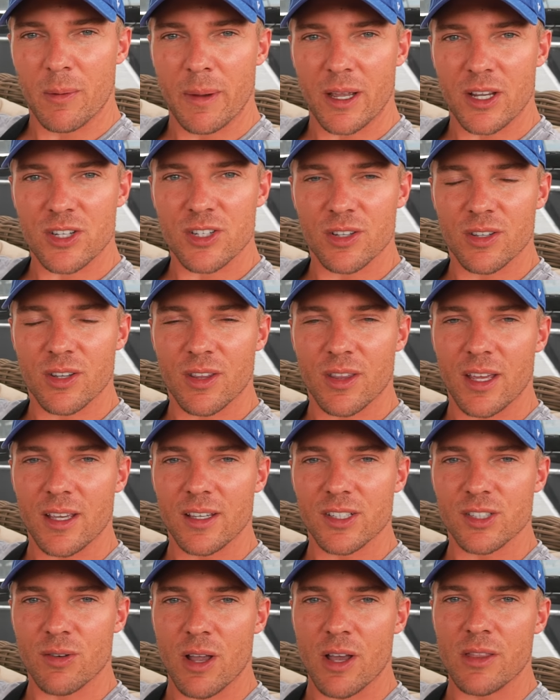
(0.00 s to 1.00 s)
make sure that
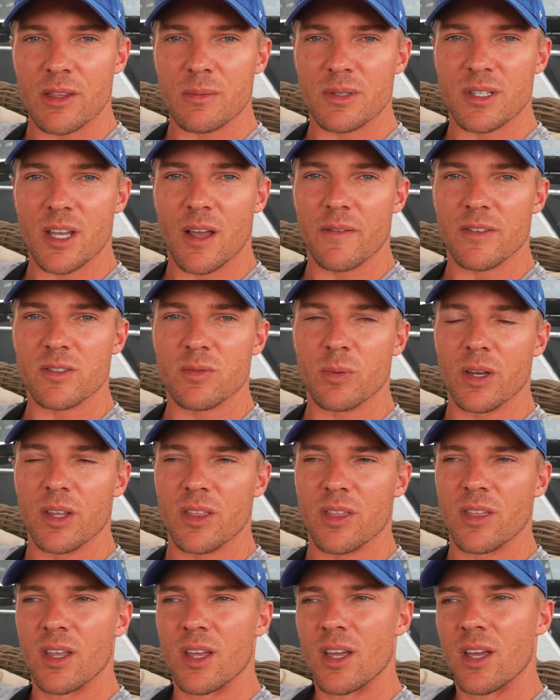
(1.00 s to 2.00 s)
they surround themselves with